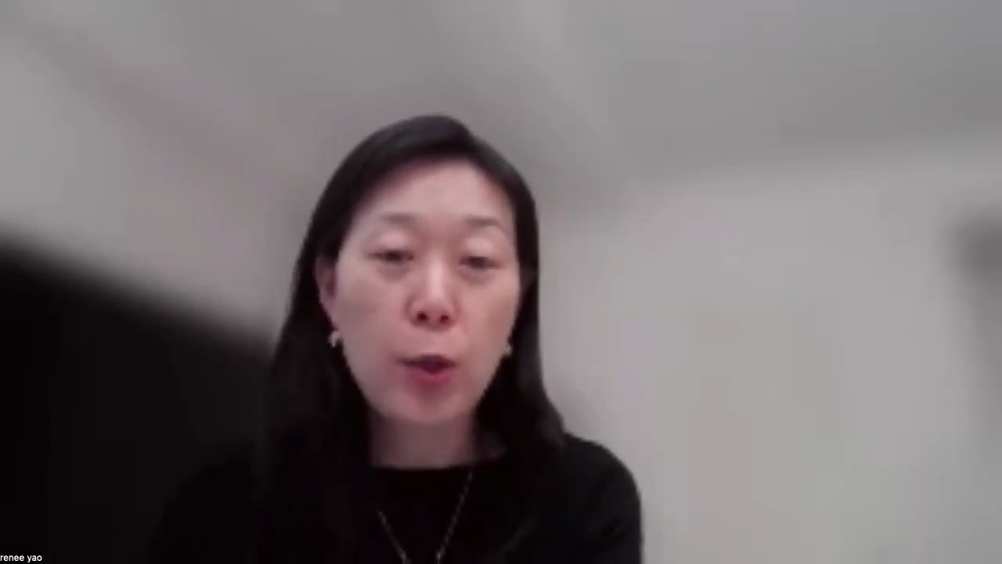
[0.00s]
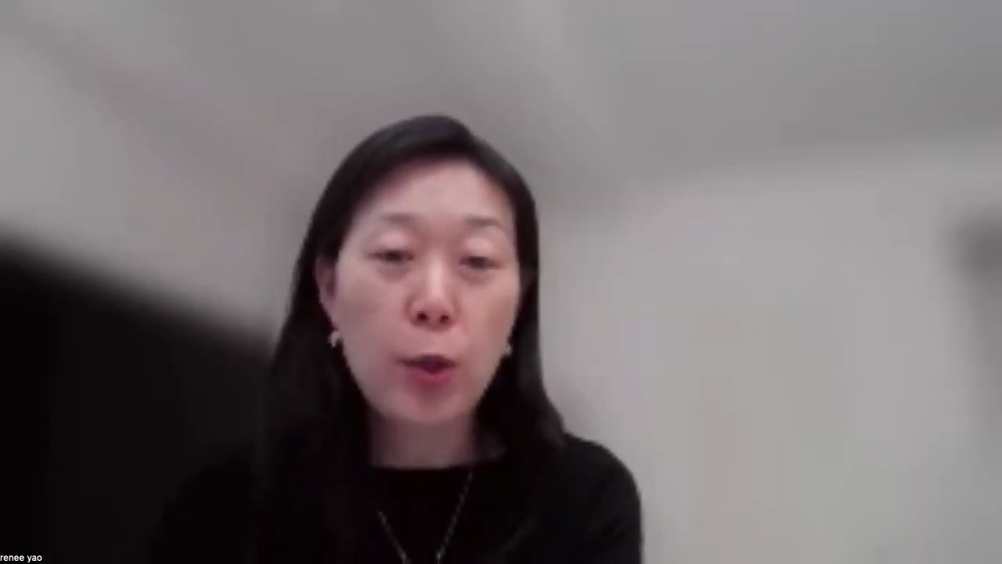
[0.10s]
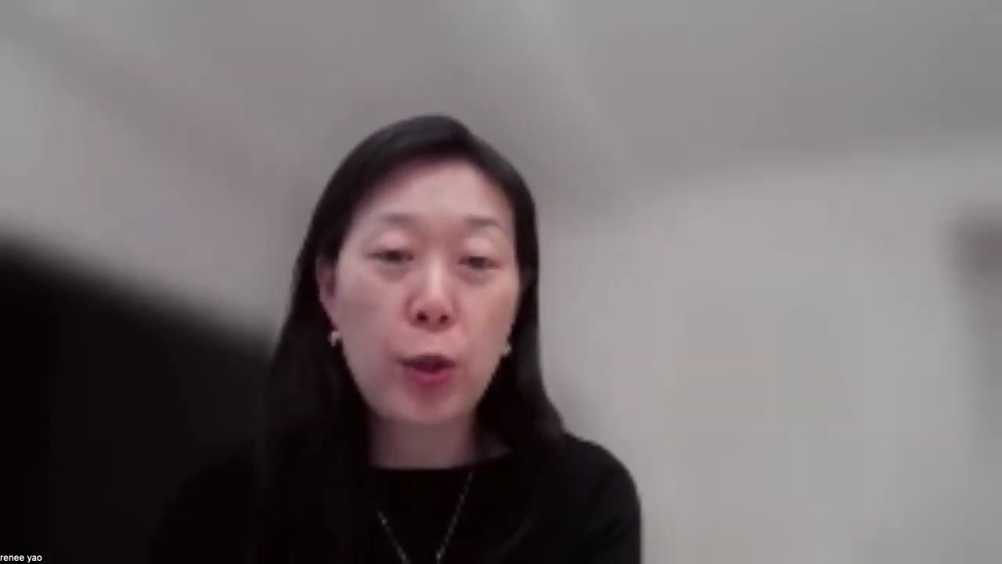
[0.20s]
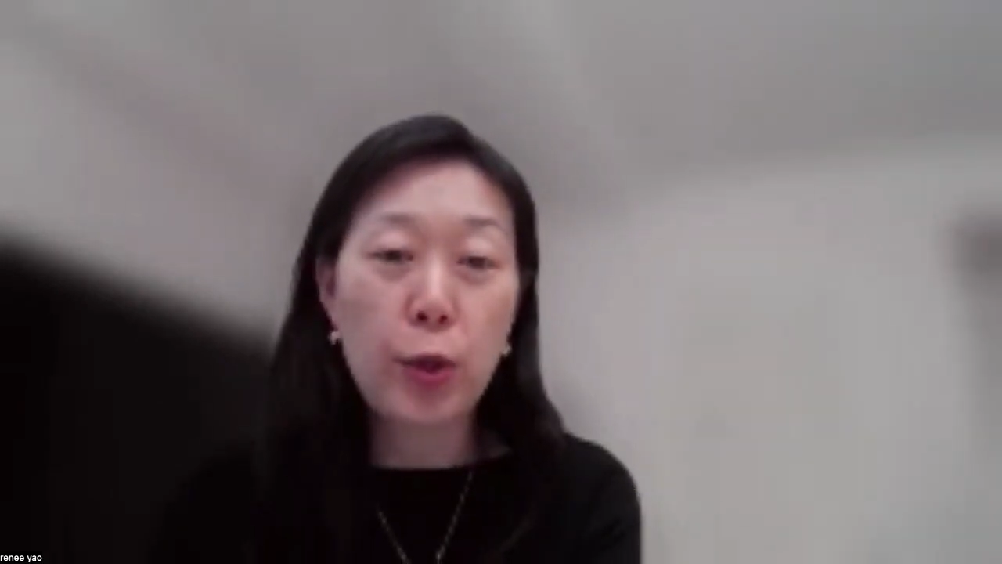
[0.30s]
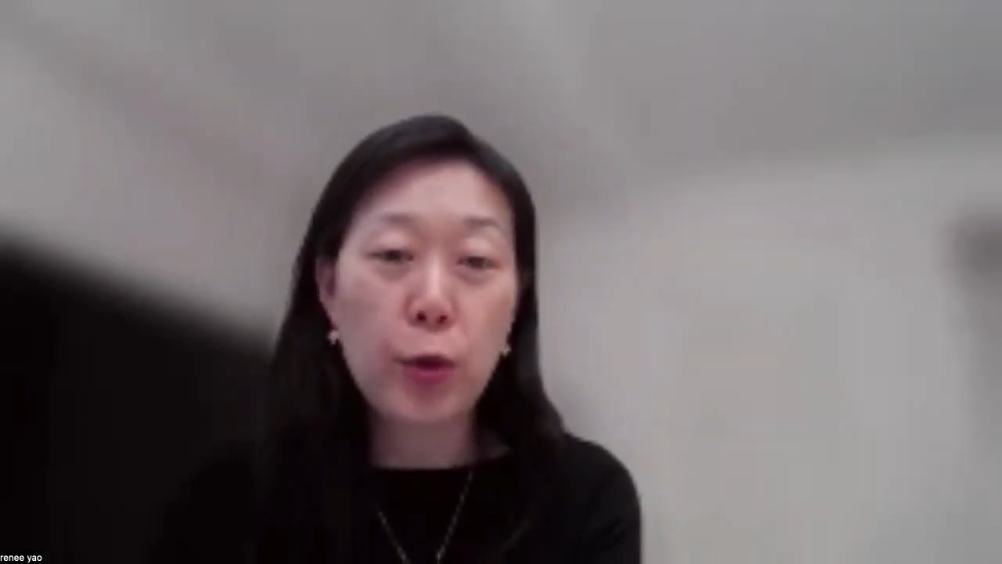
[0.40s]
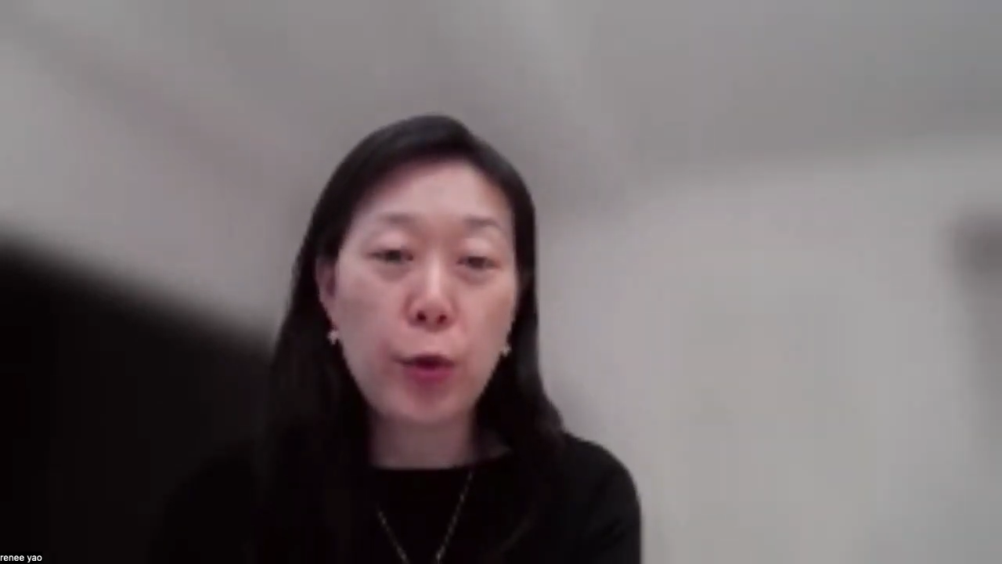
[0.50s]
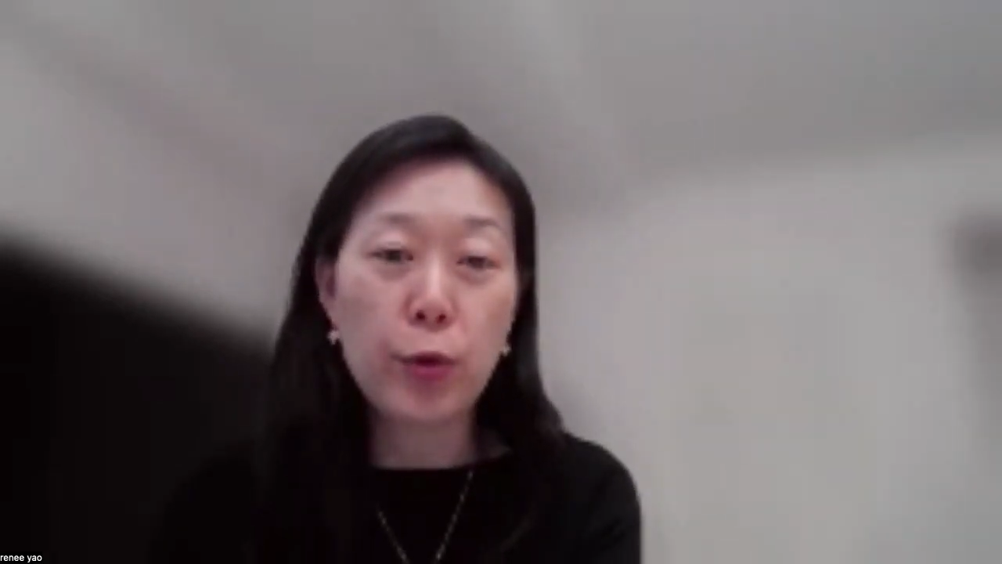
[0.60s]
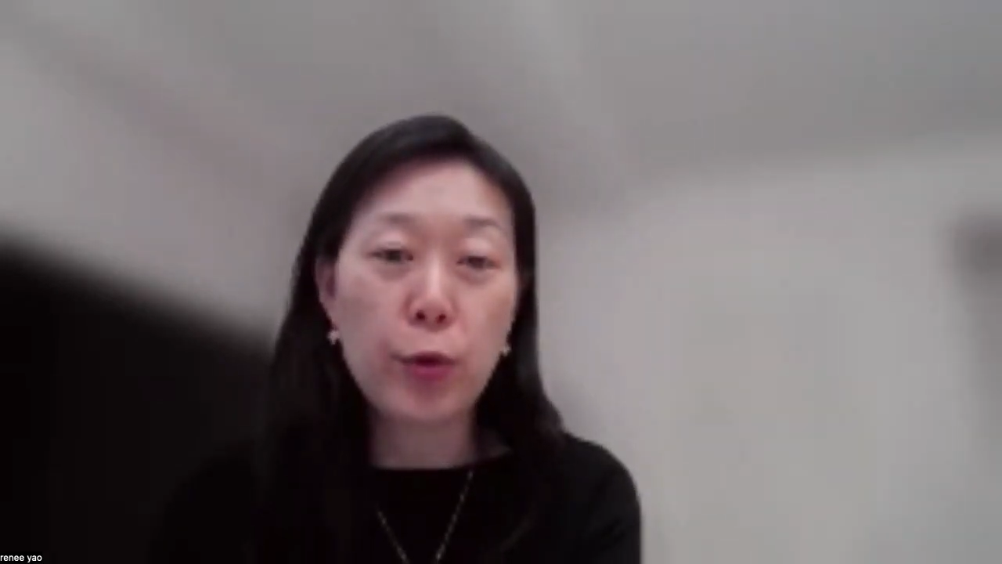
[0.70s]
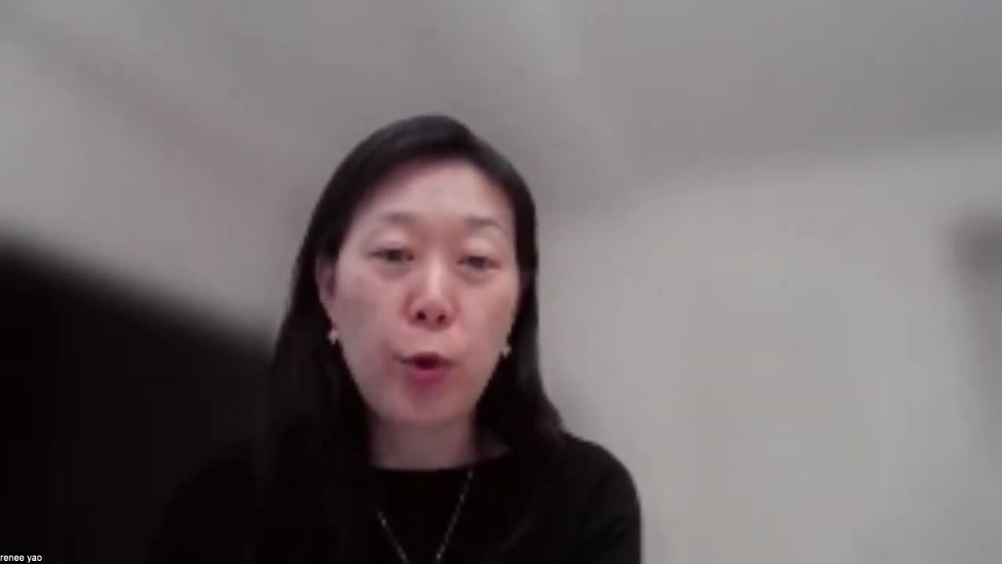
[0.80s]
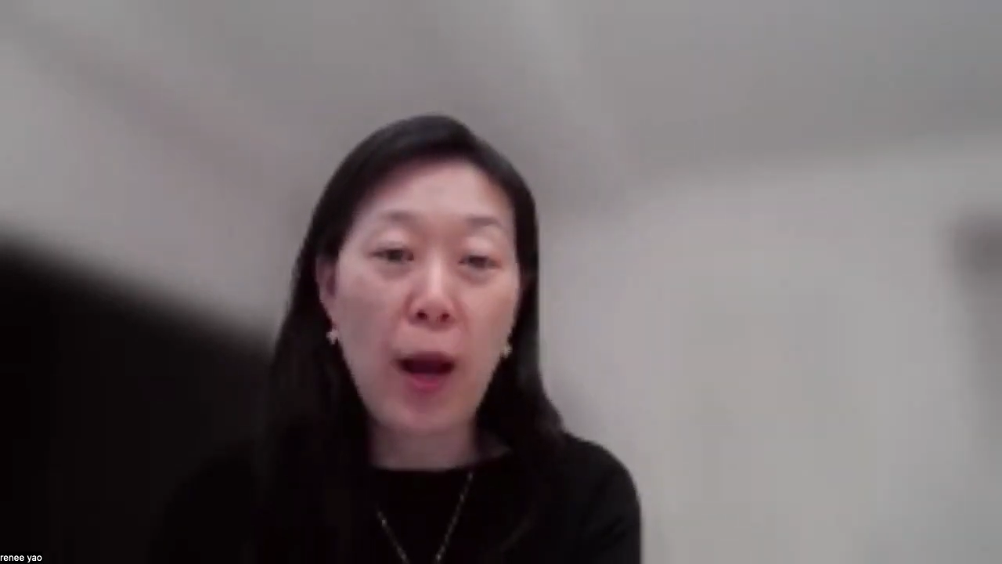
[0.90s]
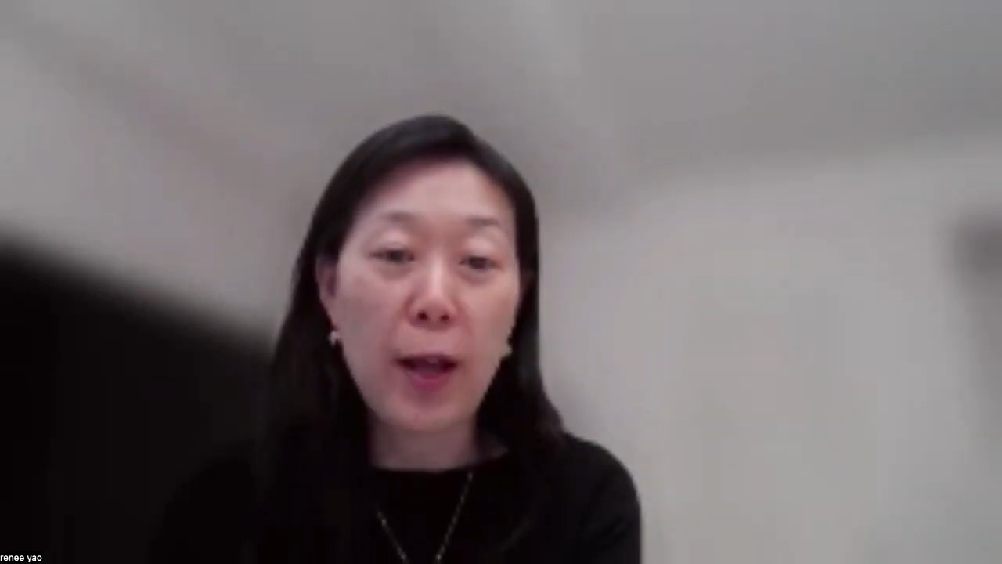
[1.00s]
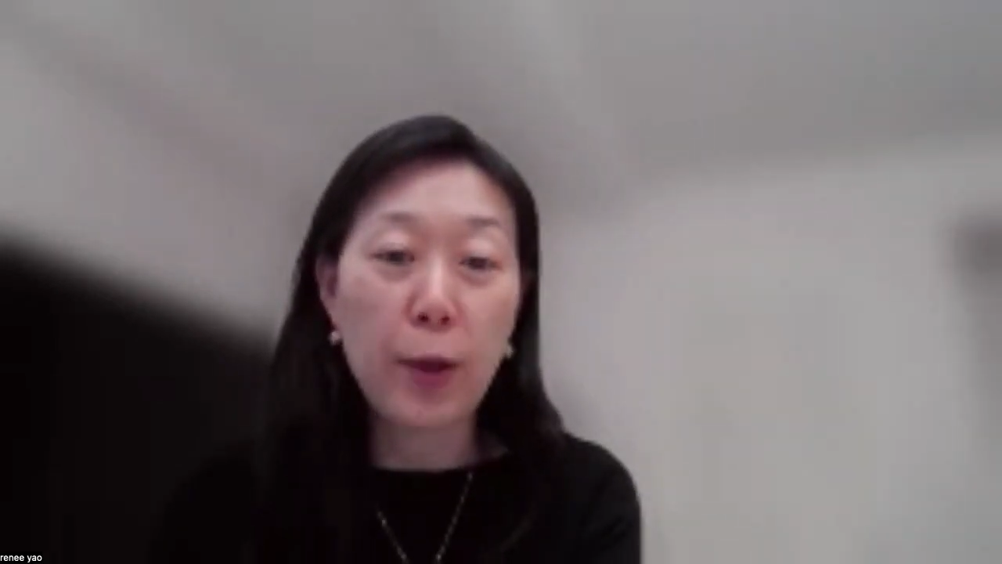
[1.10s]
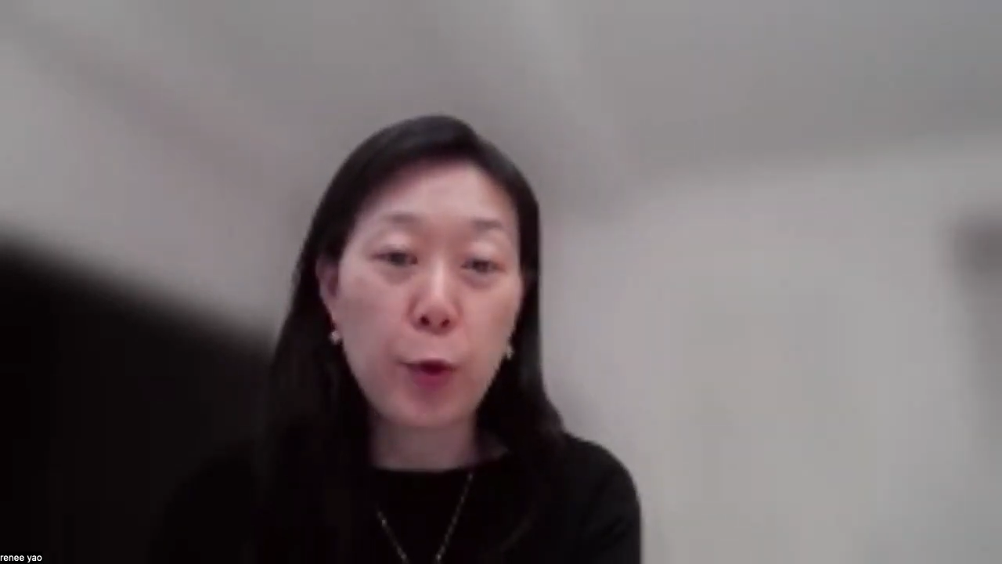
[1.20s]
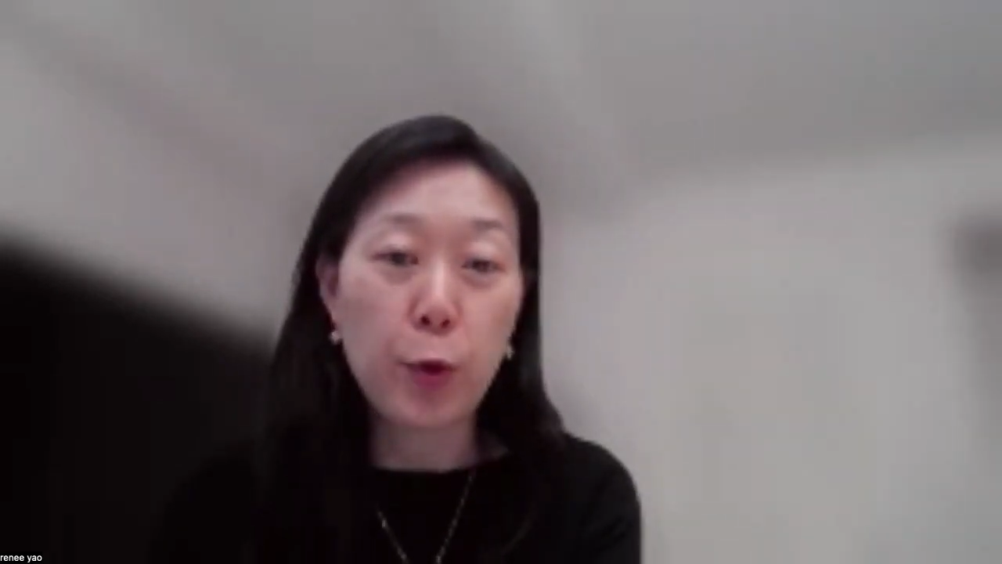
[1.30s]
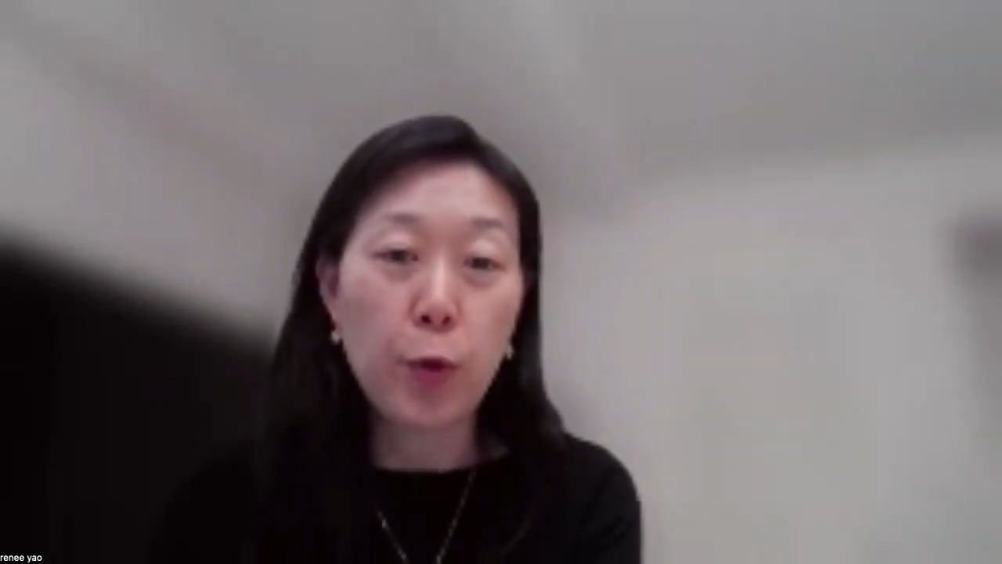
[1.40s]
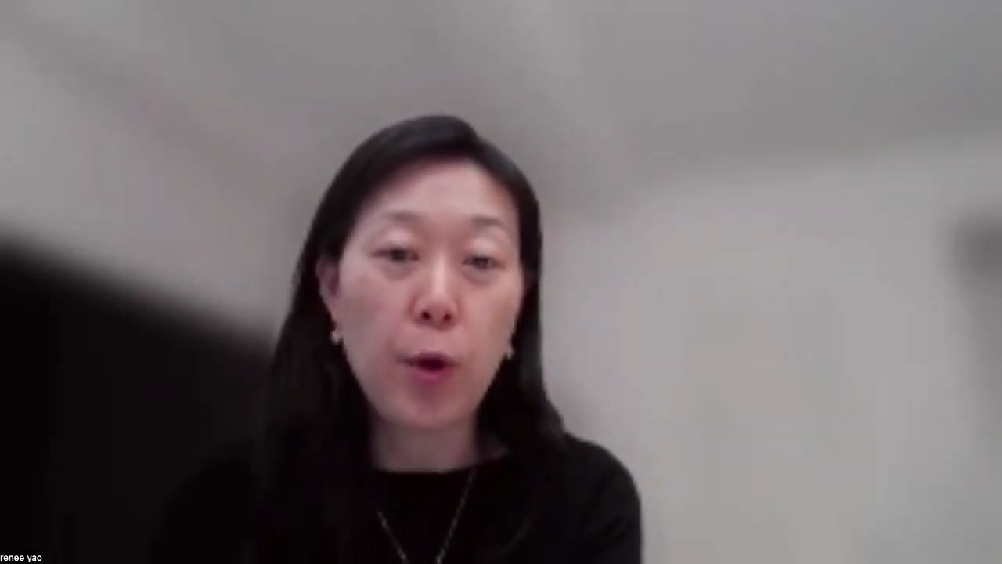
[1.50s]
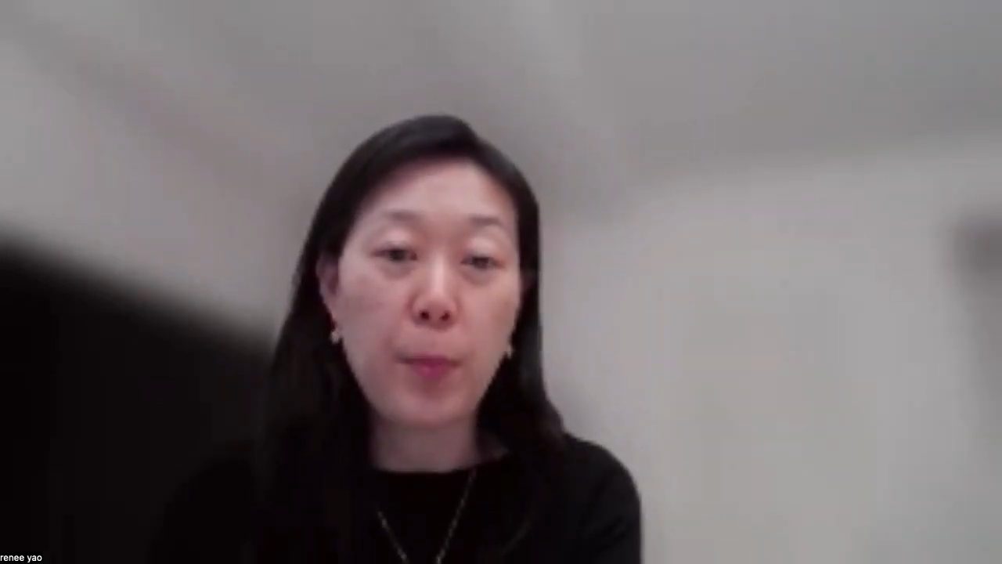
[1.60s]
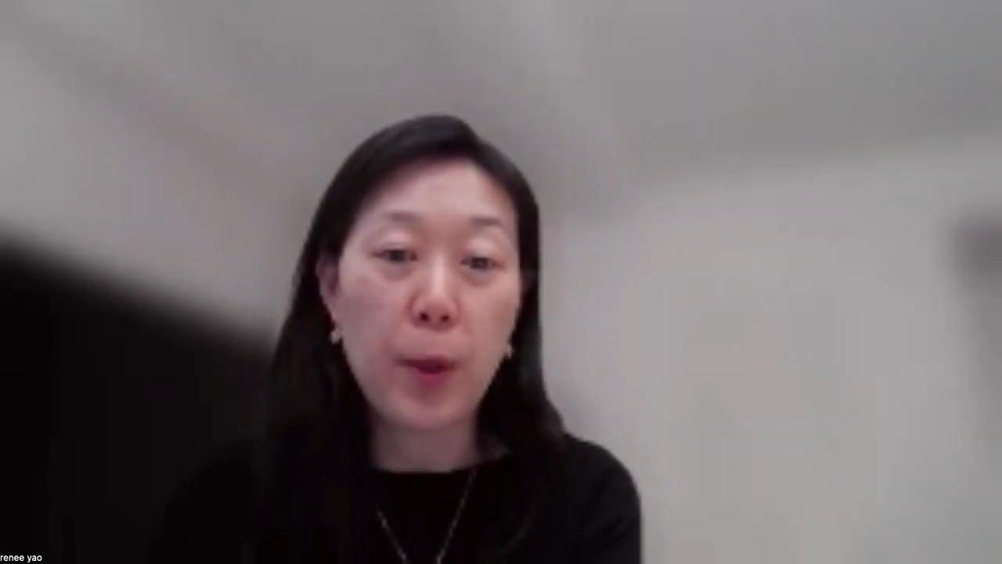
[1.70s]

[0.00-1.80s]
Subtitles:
to try to